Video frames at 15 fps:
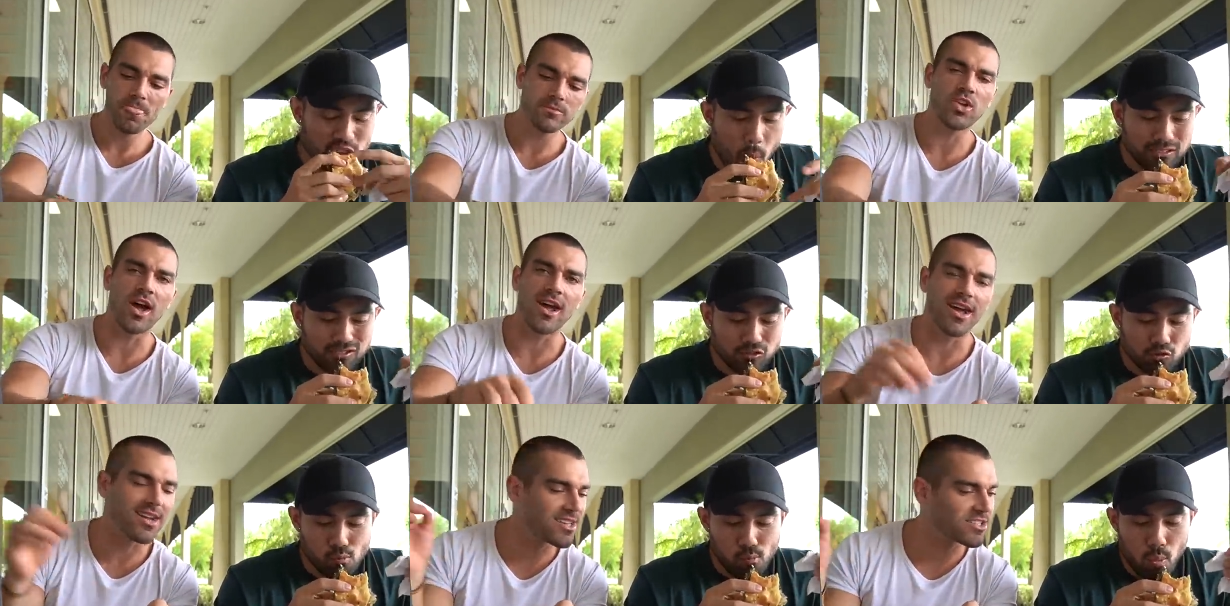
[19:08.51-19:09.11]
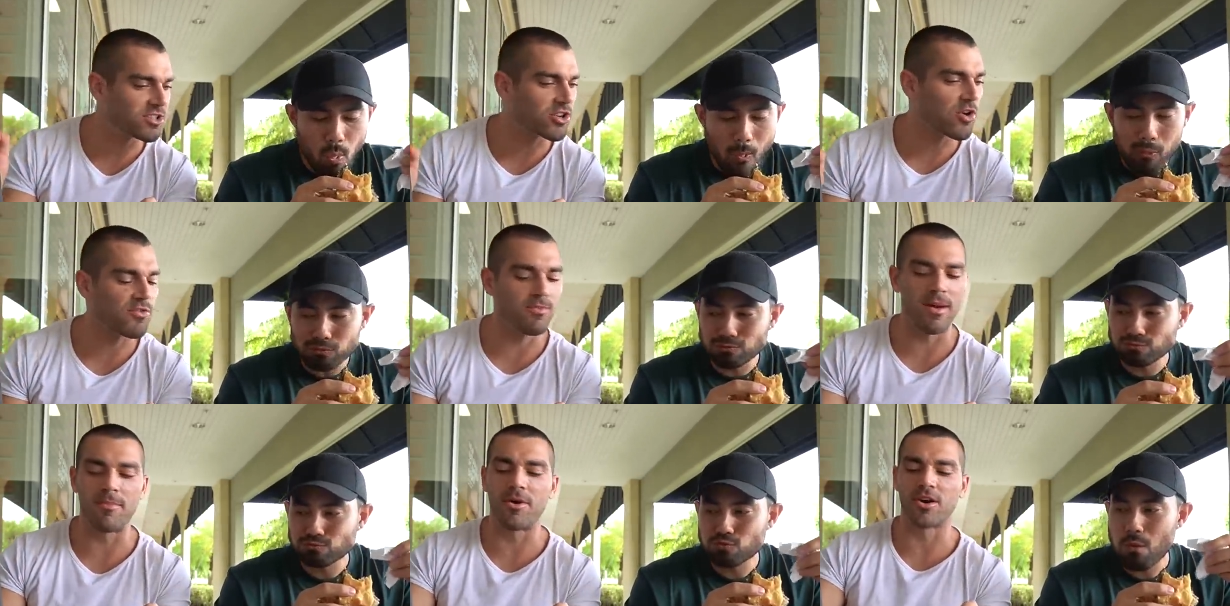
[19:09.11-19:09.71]
Speaker 1: All right, I guess I'll go for
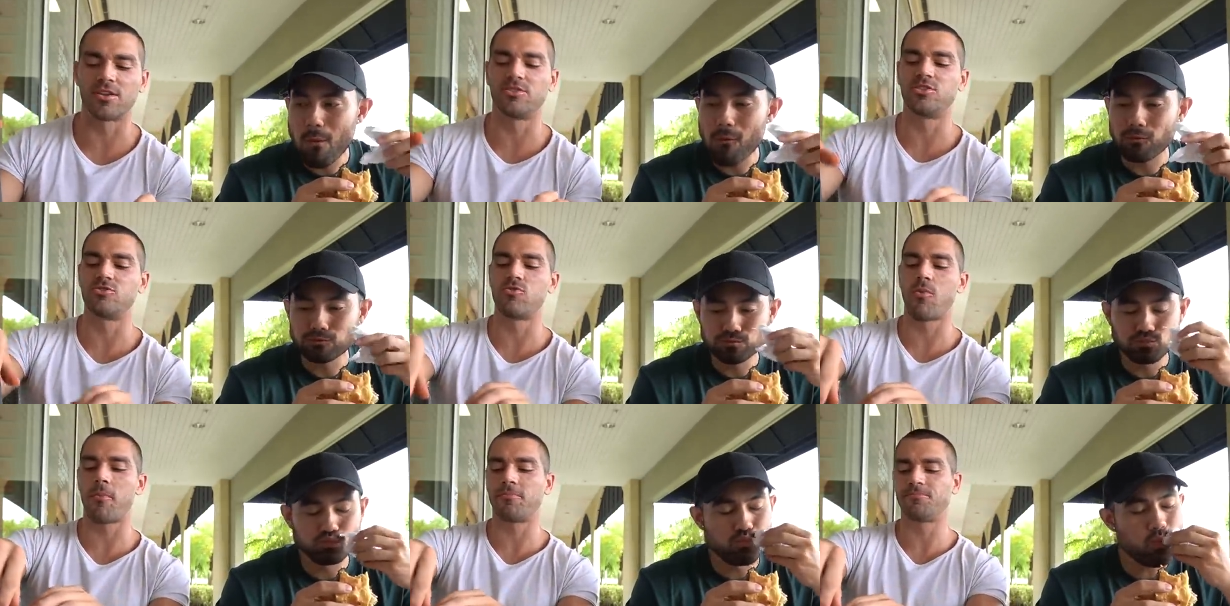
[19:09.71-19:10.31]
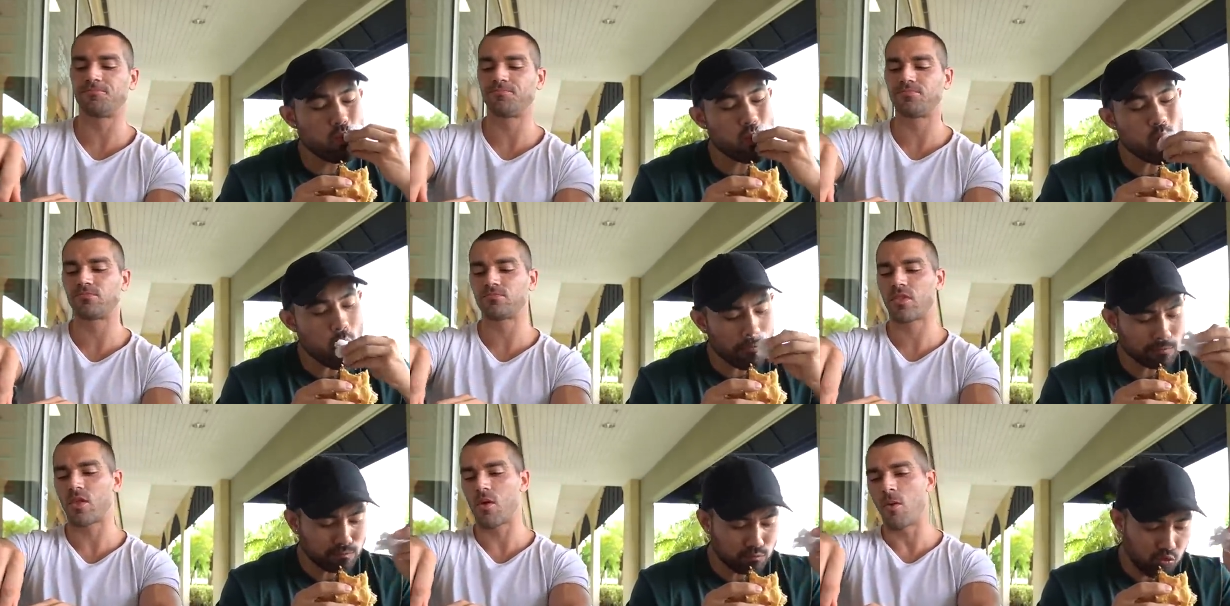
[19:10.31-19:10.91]
my burger too.
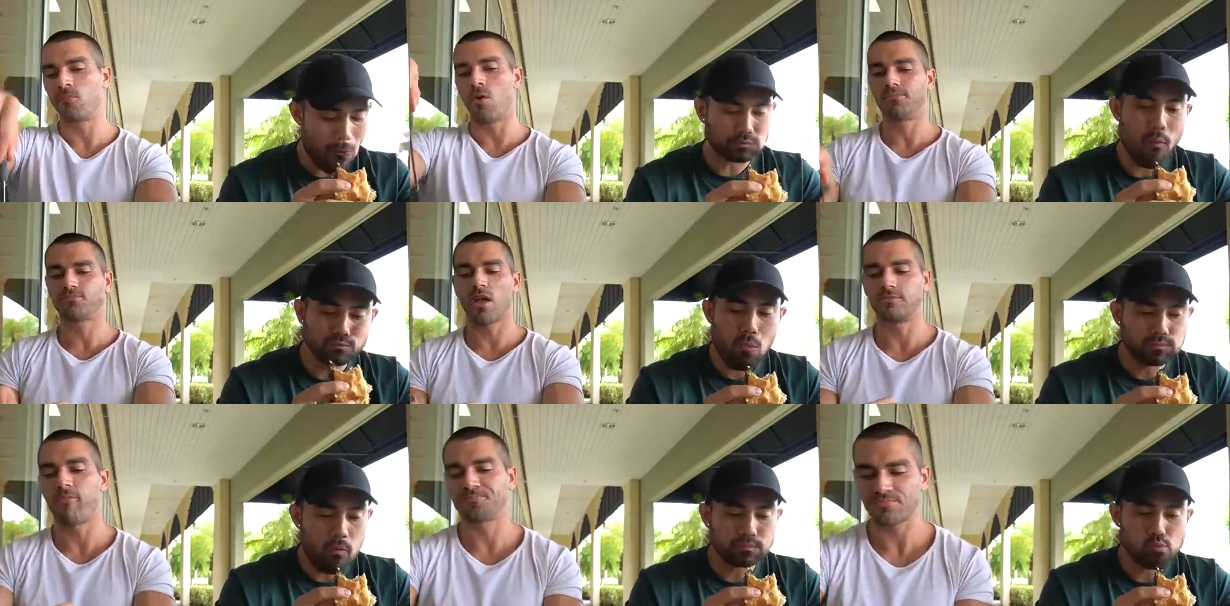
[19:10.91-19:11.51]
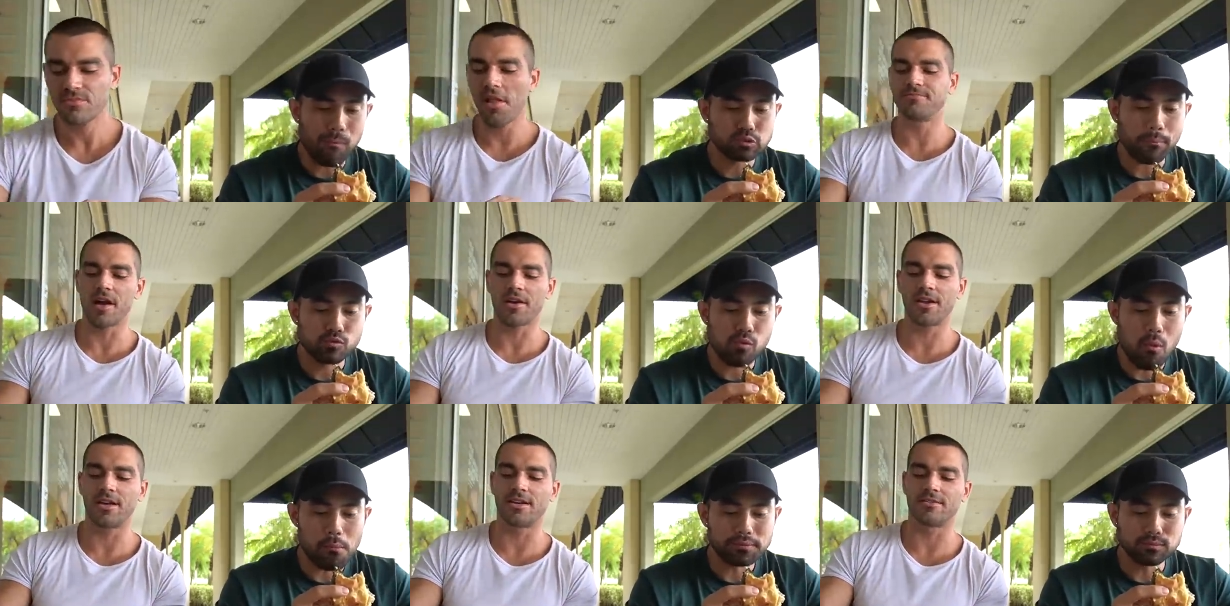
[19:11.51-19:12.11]
I'm
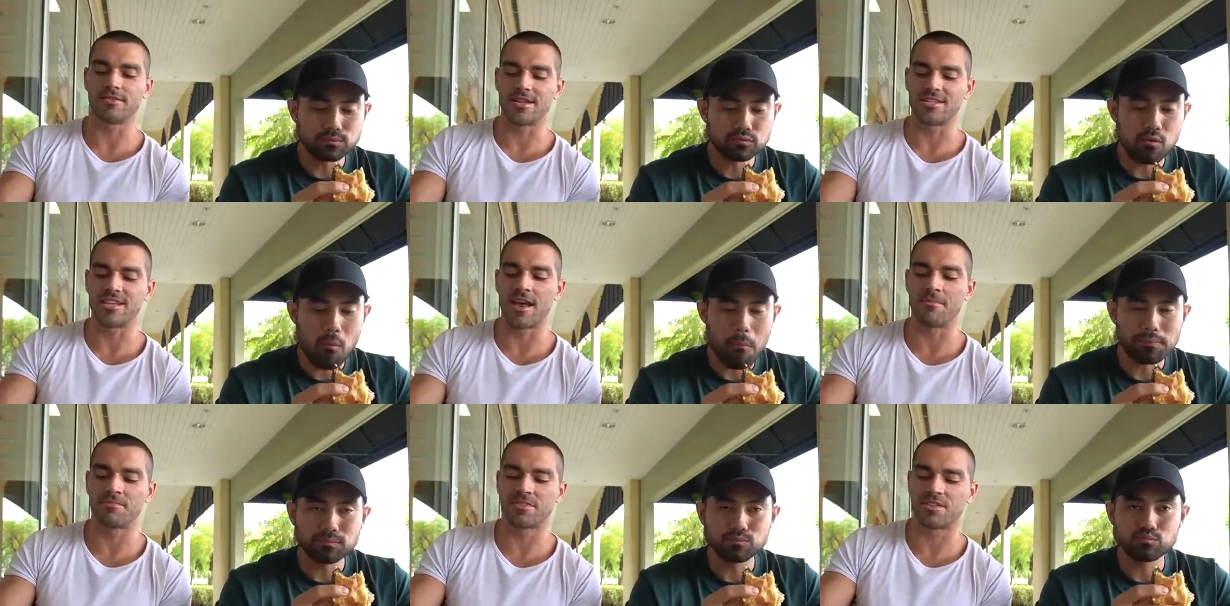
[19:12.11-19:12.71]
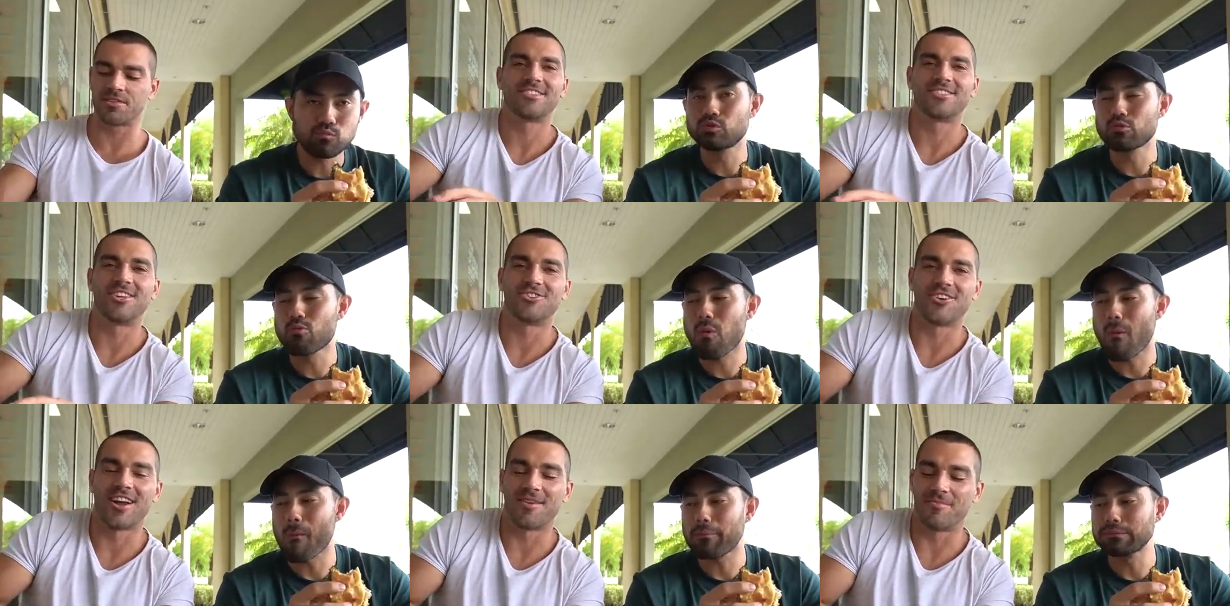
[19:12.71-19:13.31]
gonna attempt to
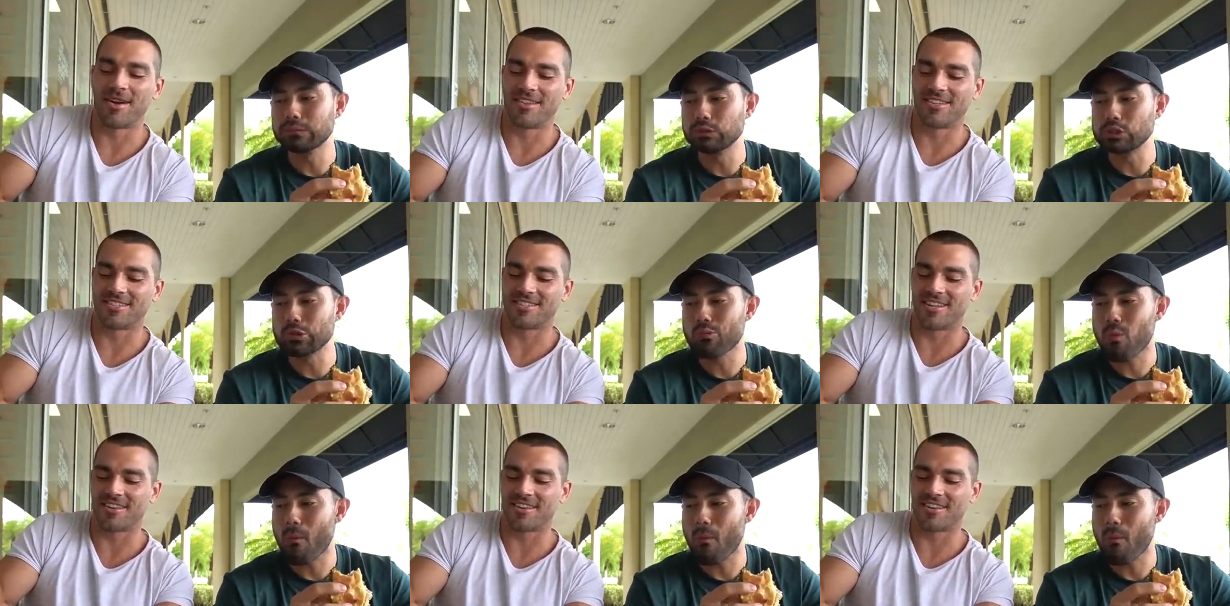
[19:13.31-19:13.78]
try to bite this